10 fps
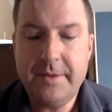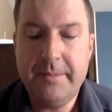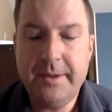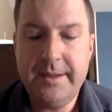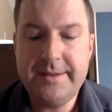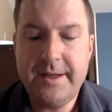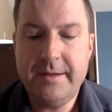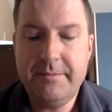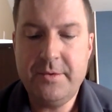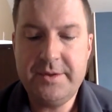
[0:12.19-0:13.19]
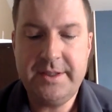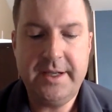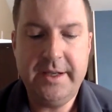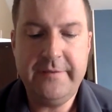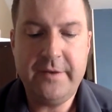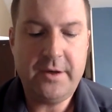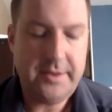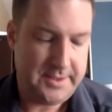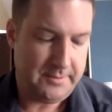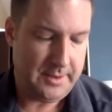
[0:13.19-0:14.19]
but most exciting of
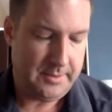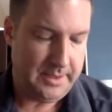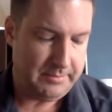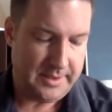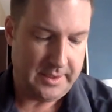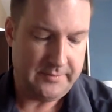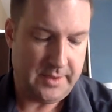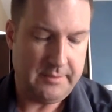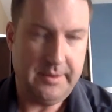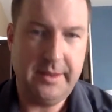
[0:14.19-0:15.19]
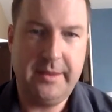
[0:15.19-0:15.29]
all is the real people that are involved with